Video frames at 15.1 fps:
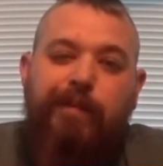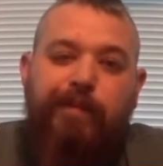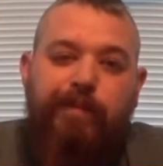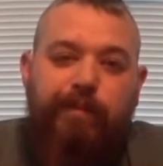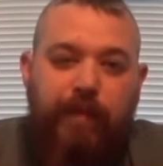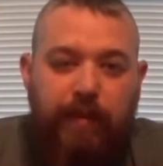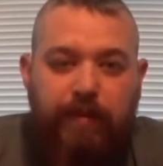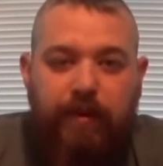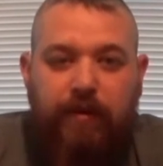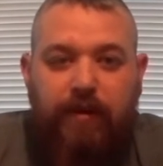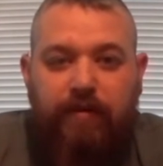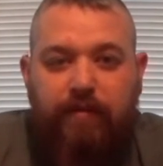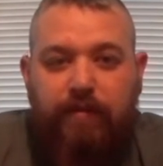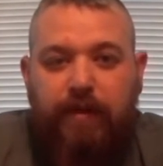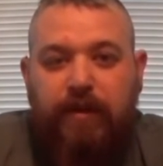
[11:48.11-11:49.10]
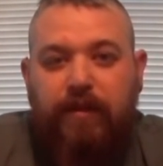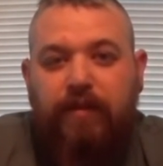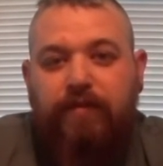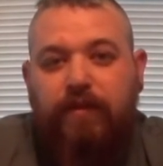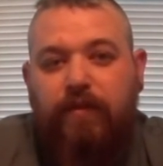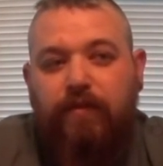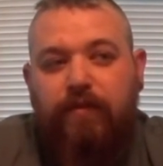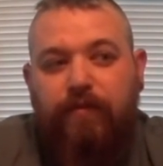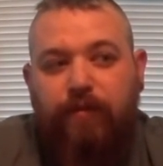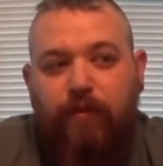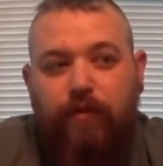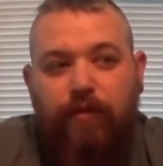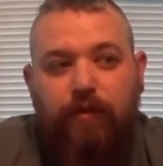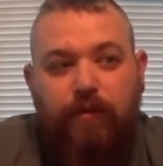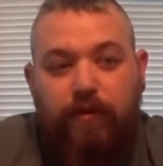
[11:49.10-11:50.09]
maybe you don't have the money left over
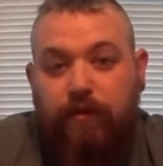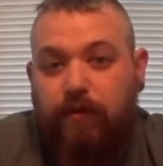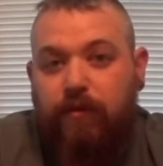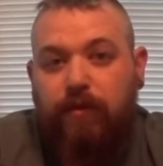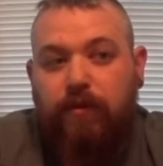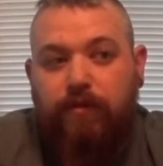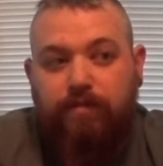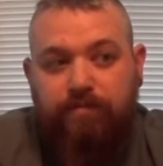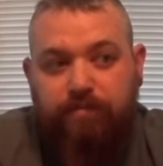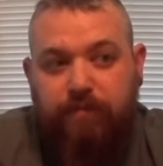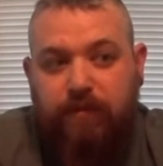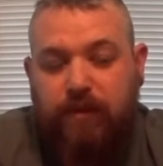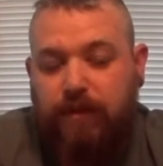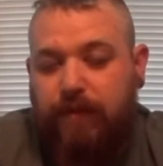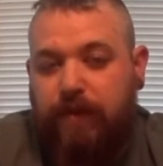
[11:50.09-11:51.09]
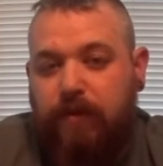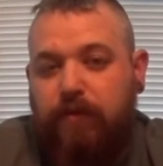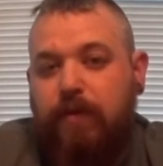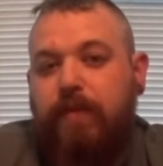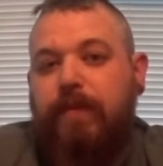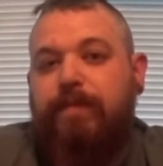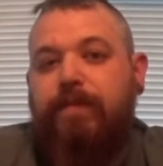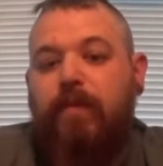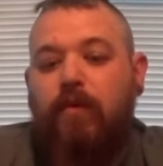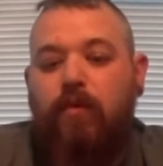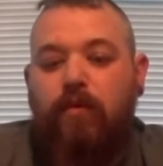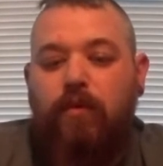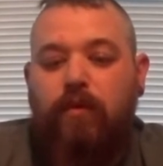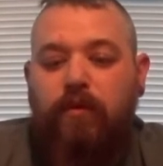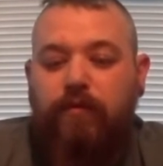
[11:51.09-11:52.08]
for your sleeping equipment,
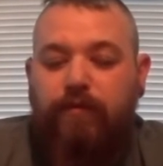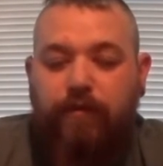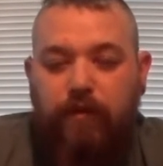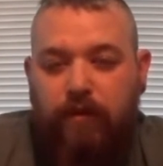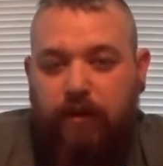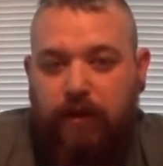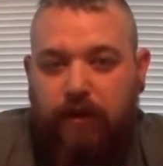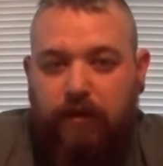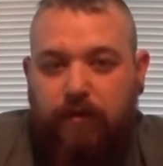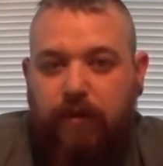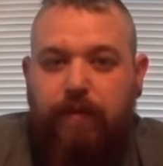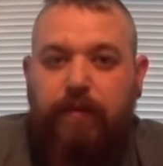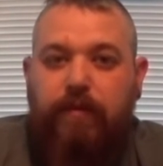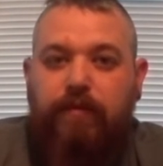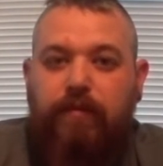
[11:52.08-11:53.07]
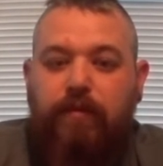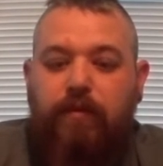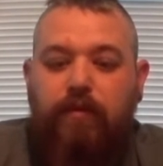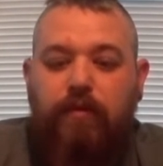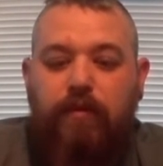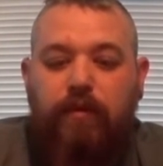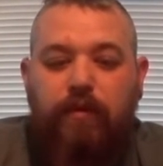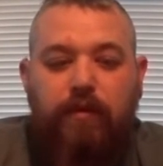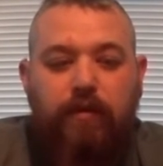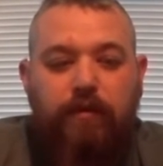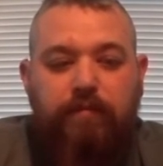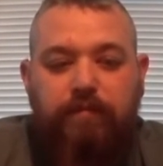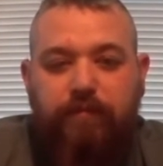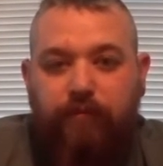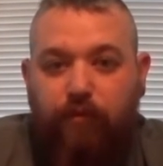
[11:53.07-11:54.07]
or for your hunting equipment,
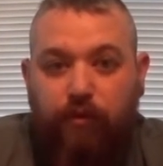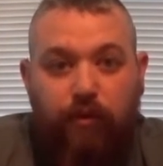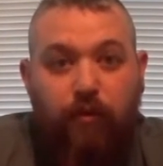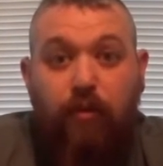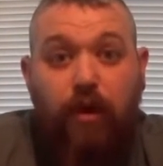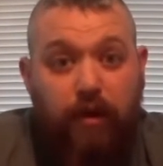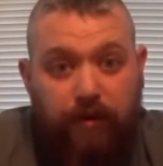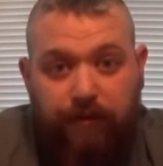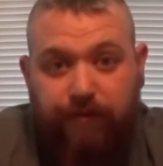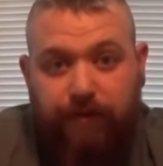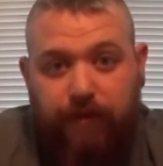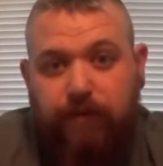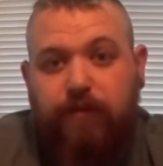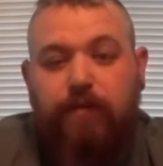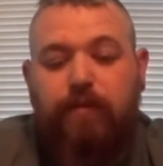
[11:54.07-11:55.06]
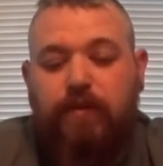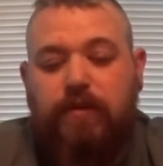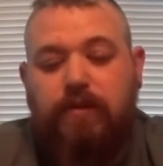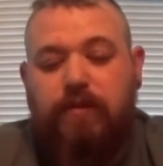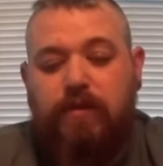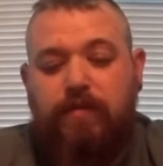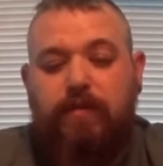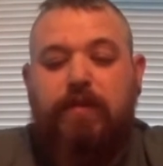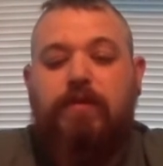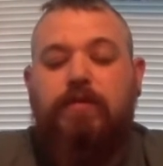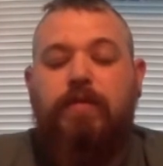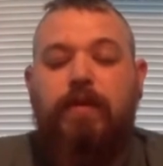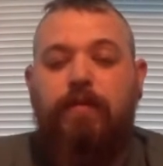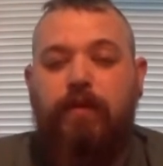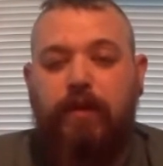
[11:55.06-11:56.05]
or for a water filter, which is something that
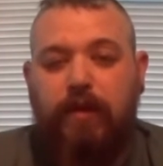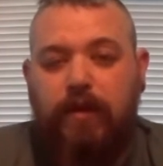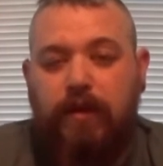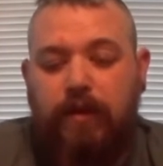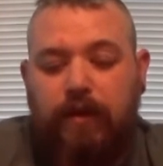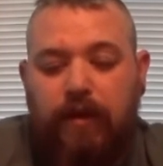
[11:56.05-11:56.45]
you may want to get.